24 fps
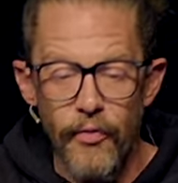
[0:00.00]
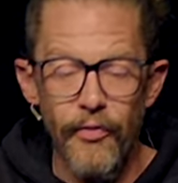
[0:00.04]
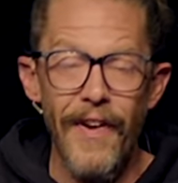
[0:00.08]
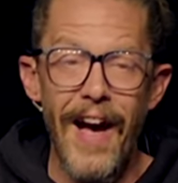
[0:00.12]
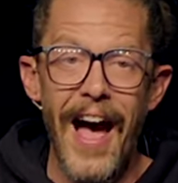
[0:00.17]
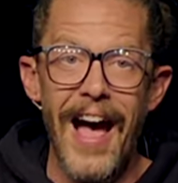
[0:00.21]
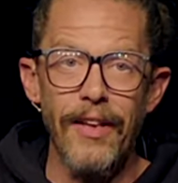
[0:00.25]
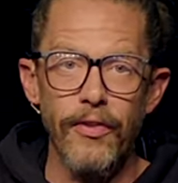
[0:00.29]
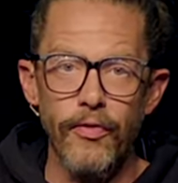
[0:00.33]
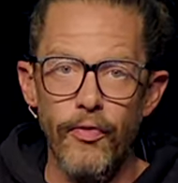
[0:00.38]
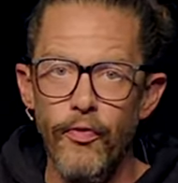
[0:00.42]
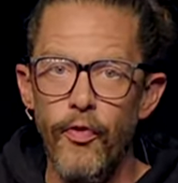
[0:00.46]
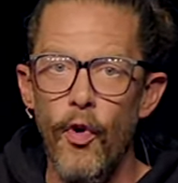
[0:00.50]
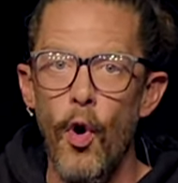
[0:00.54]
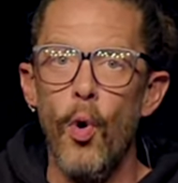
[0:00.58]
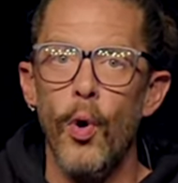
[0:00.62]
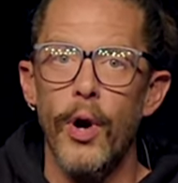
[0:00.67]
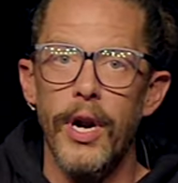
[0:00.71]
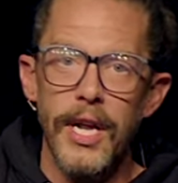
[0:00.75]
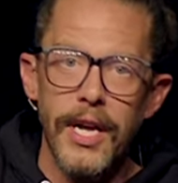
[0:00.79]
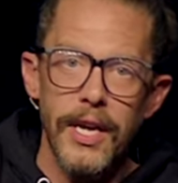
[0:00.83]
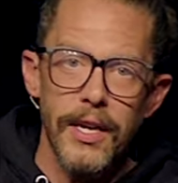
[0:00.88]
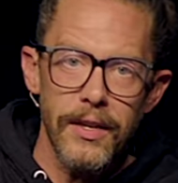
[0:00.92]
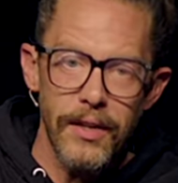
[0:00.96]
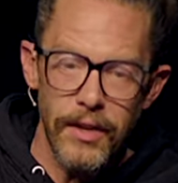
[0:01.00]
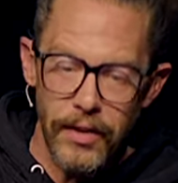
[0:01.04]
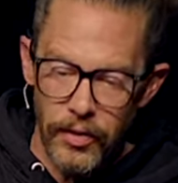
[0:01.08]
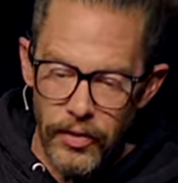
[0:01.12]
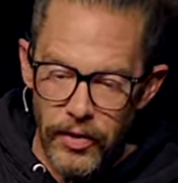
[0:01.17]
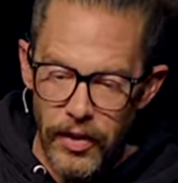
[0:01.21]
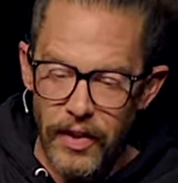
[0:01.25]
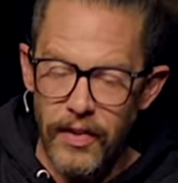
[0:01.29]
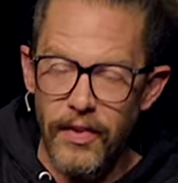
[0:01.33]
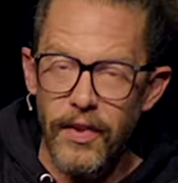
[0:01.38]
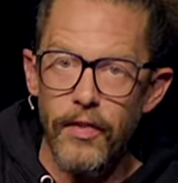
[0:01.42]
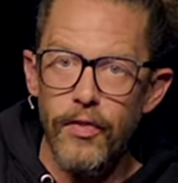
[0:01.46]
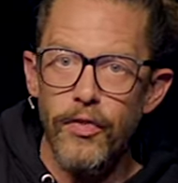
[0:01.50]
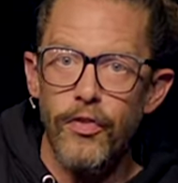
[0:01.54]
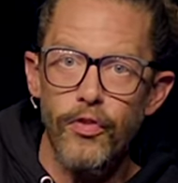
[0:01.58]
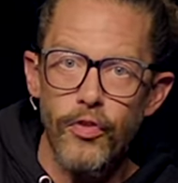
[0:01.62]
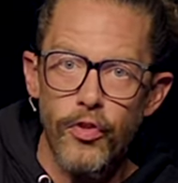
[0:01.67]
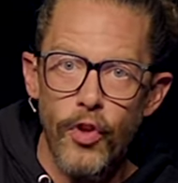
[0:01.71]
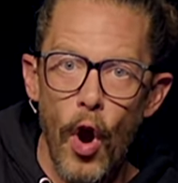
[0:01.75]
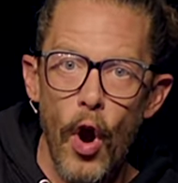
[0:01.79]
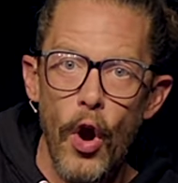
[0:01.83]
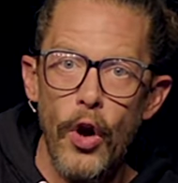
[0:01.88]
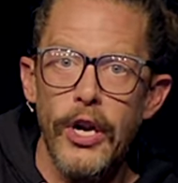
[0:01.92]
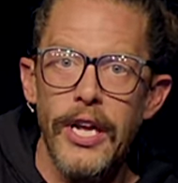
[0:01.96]
fast forwarding, this is
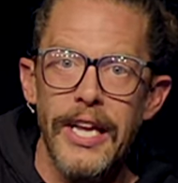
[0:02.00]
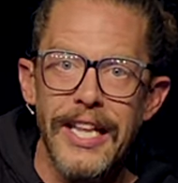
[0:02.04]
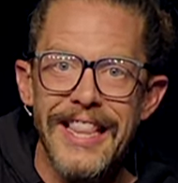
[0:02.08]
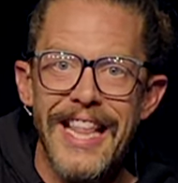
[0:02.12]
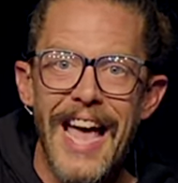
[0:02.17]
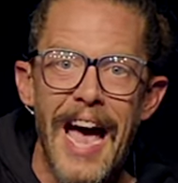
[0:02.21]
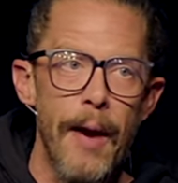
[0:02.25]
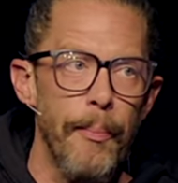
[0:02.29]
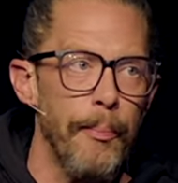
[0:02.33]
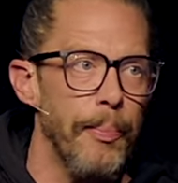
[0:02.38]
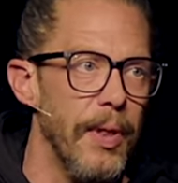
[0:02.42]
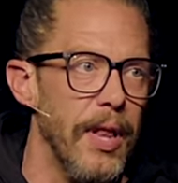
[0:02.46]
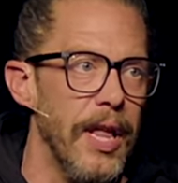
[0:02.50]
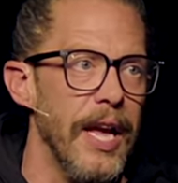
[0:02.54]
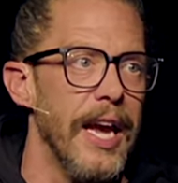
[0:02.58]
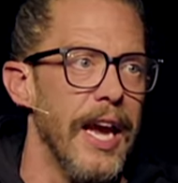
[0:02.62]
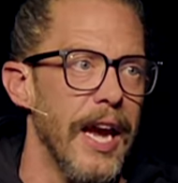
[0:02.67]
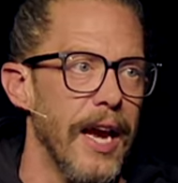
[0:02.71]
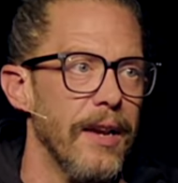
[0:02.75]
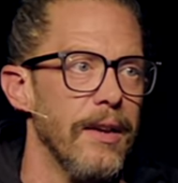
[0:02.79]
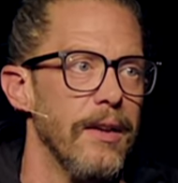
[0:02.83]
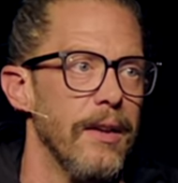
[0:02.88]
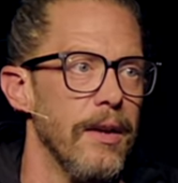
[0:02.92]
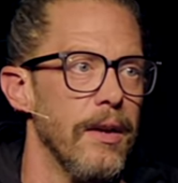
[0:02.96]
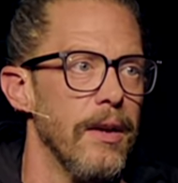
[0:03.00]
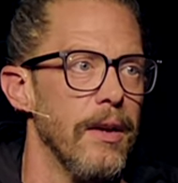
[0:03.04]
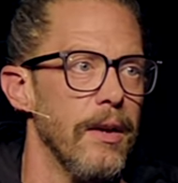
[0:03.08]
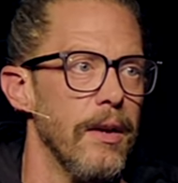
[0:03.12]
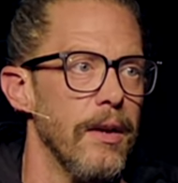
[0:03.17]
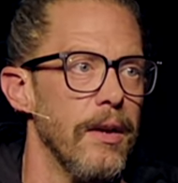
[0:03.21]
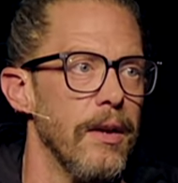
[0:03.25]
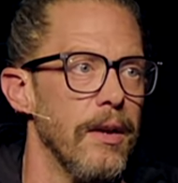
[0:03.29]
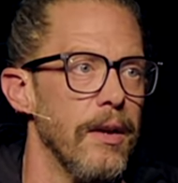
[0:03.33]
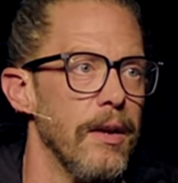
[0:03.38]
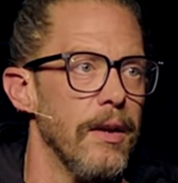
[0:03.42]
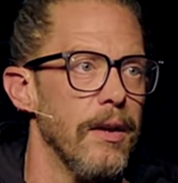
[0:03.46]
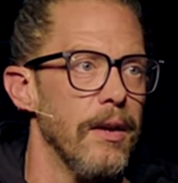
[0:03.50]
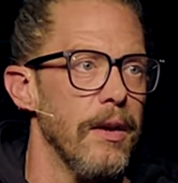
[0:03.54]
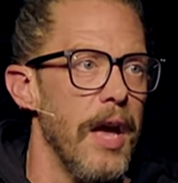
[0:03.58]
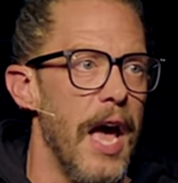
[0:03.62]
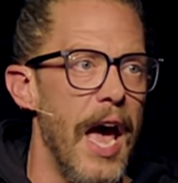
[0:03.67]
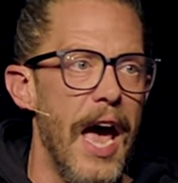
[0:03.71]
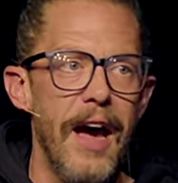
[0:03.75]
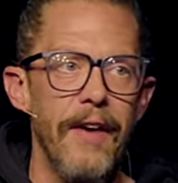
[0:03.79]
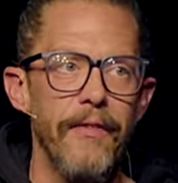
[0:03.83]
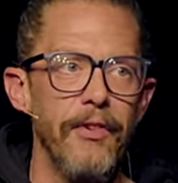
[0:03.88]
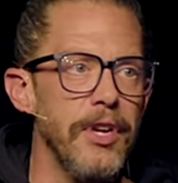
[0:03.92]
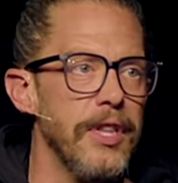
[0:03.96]
starting that plan.
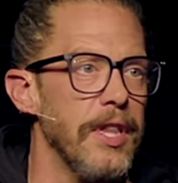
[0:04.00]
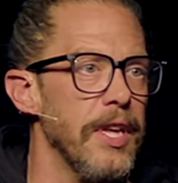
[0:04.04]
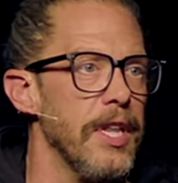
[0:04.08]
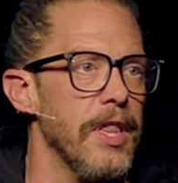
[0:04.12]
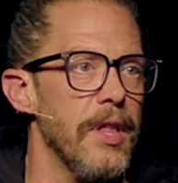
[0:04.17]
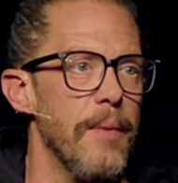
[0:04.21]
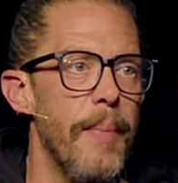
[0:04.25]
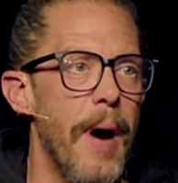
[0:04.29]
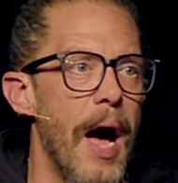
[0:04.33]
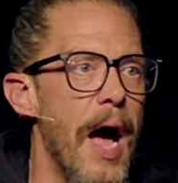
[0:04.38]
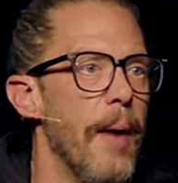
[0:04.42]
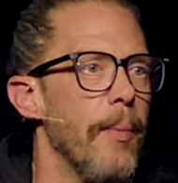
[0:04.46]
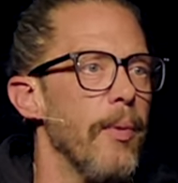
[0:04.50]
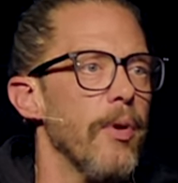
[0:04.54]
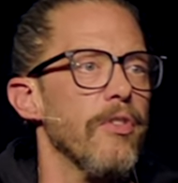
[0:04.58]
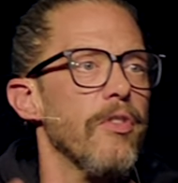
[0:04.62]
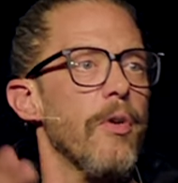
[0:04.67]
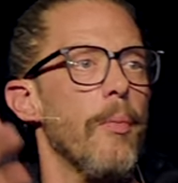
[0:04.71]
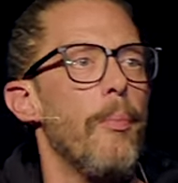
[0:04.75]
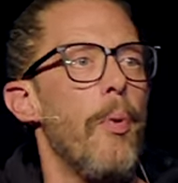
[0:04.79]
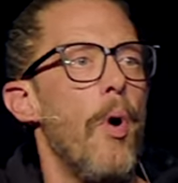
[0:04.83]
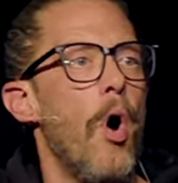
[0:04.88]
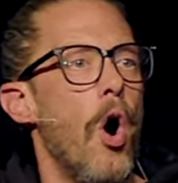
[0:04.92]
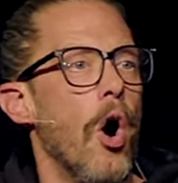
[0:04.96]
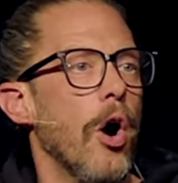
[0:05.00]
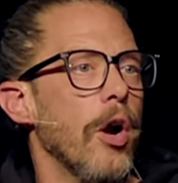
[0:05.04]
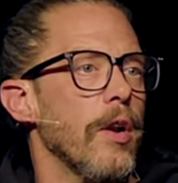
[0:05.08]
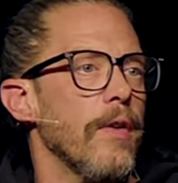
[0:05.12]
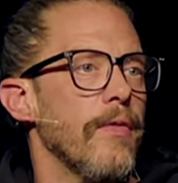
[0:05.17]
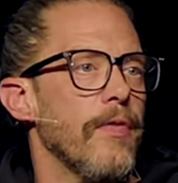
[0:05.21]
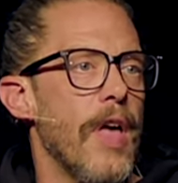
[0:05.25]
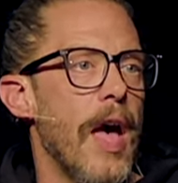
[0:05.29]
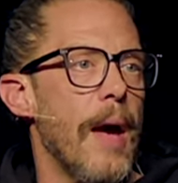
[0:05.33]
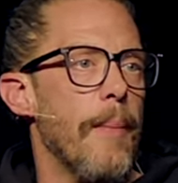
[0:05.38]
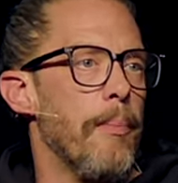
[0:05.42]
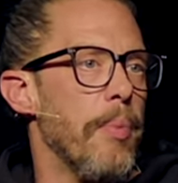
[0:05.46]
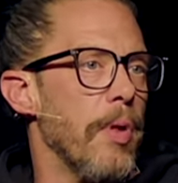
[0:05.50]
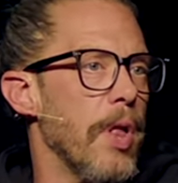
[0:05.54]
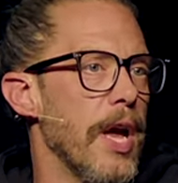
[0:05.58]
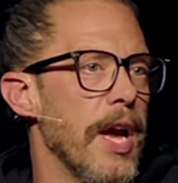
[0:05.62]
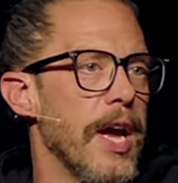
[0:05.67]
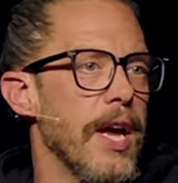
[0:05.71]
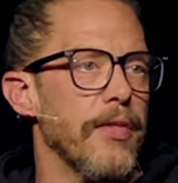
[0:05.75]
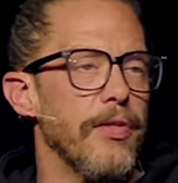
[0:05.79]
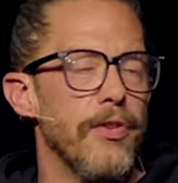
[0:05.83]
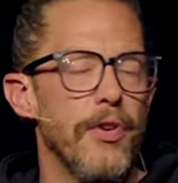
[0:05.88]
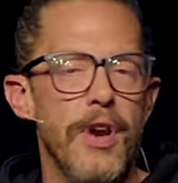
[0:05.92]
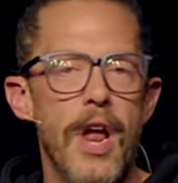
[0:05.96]
Everything in the Bible is a part of that
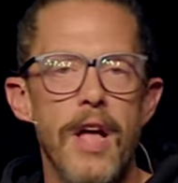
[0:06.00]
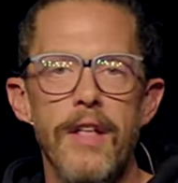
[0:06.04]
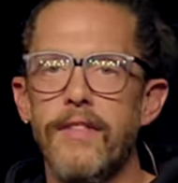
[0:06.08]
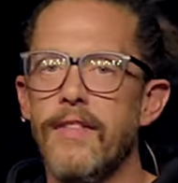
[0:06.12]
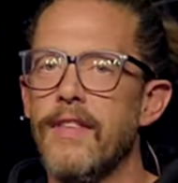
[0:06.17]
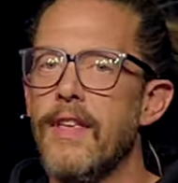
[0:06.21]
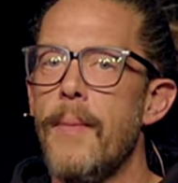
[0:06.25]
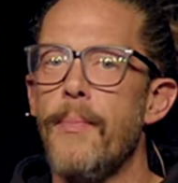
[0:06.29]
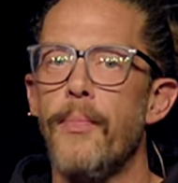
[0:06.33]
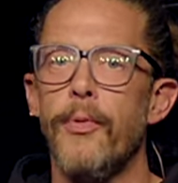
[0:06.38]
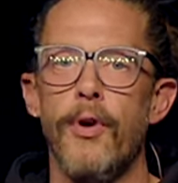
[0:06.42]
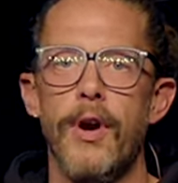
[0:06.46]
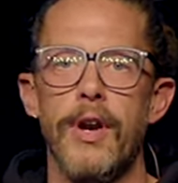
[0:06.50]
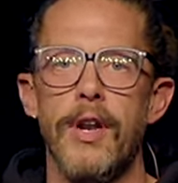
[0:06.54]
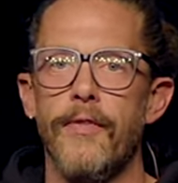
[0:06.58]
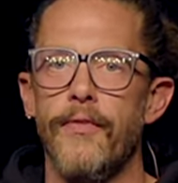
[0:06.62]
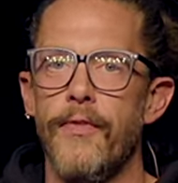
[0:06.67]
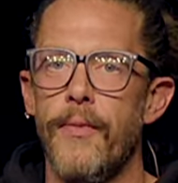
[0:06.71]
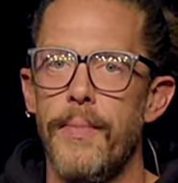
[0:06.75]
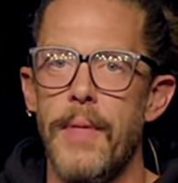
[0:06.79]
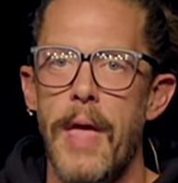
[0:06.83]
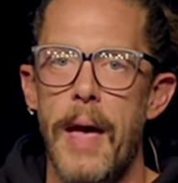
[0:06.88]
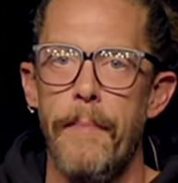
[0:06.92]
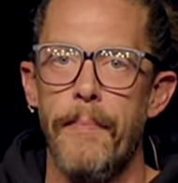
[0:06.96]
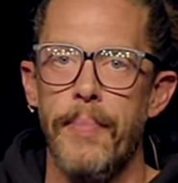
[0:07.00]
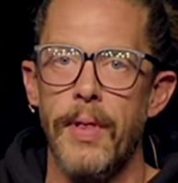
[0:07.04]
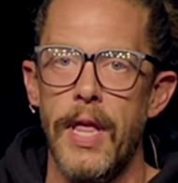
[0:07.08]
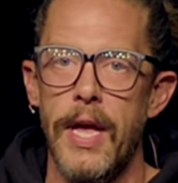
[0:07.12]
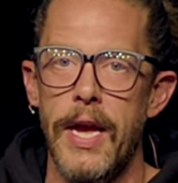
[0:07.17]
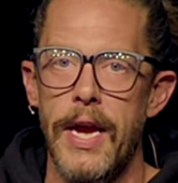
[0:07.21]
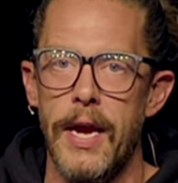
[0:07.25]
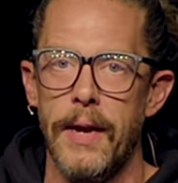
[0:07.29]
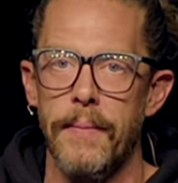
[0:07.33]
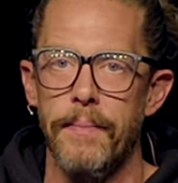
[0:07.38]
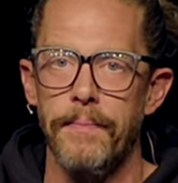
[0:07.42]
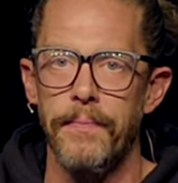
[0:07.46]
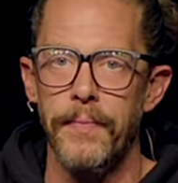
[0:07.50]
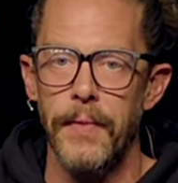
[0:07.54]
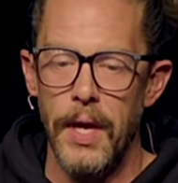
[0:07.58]
plan. They're not separated from that plan.